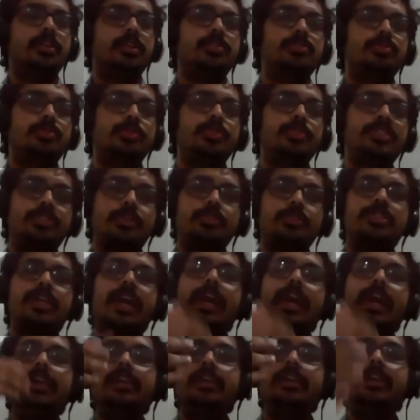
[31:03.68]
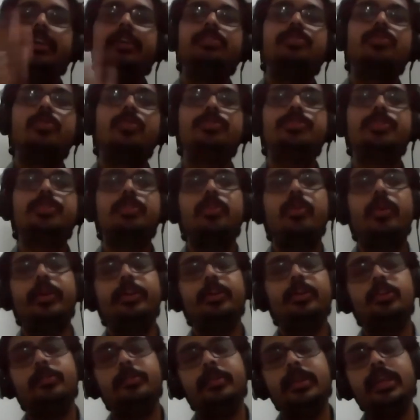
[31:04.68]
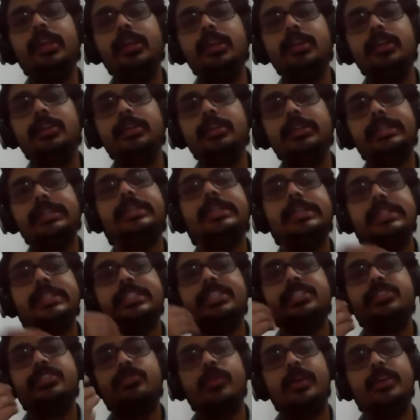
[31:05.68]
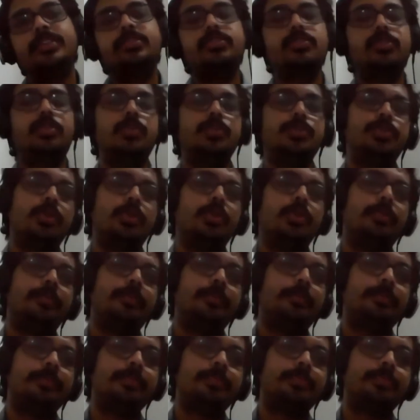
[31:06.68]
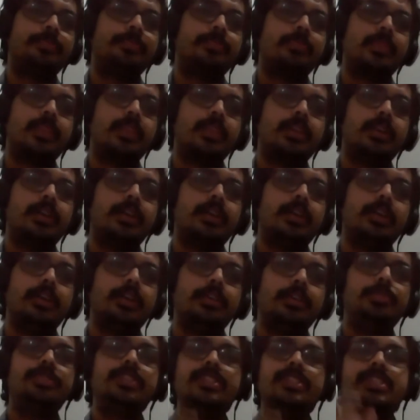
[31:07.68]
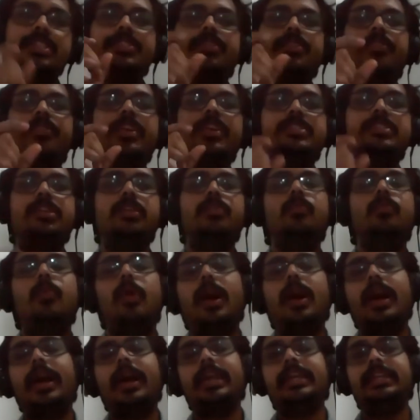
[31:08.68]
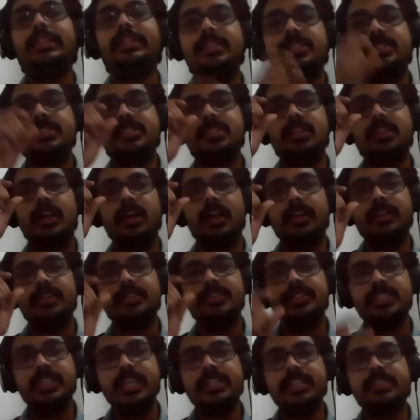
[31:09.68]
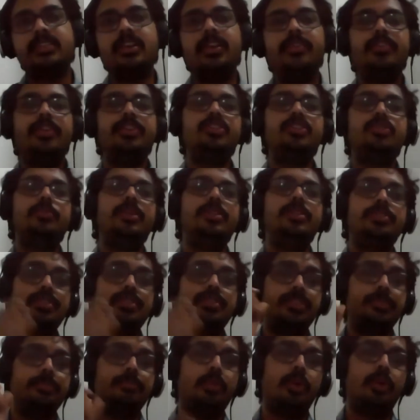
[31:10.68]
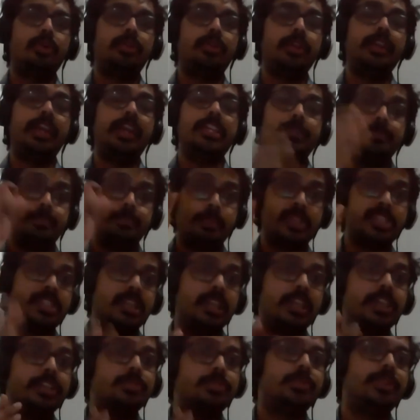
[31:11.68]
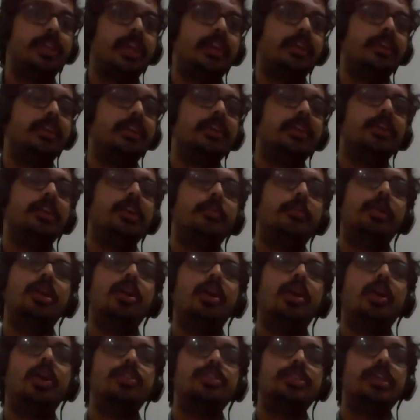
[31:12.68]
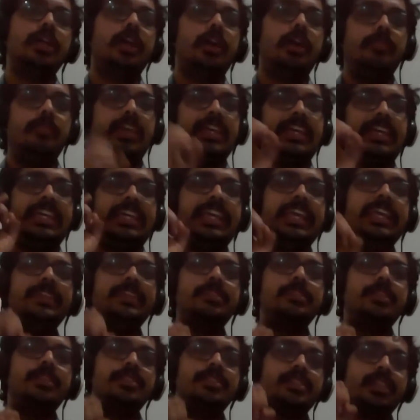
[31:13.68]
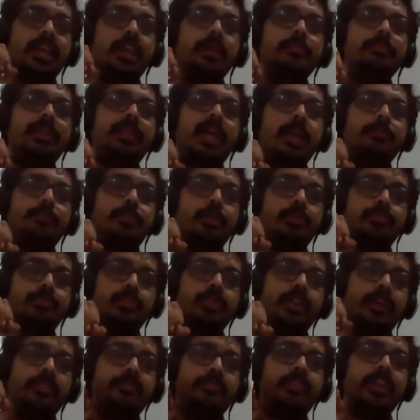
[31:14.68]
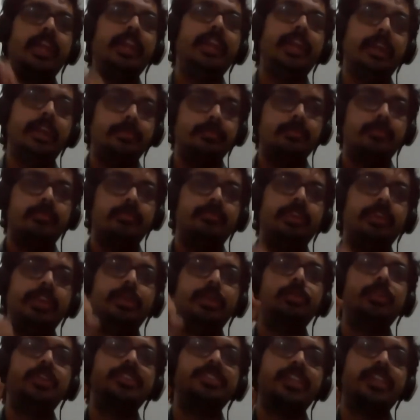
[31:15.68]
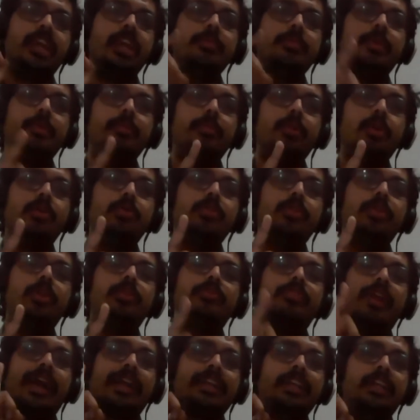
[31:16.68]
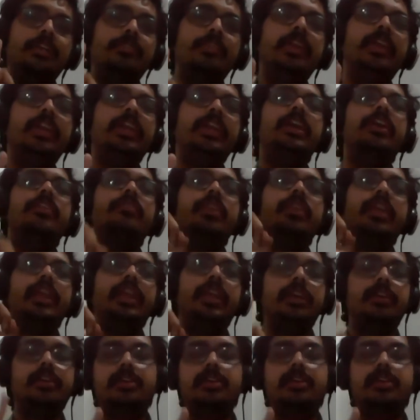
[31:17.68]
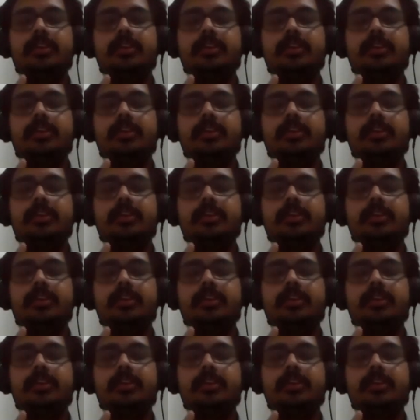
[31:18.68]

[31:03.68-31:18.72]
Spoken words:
So the society is also going to be stressed also. So this is the reason why this seasonal regimens is important, especially today, because we eat the same type of food every day. We do the same amount of activity every day.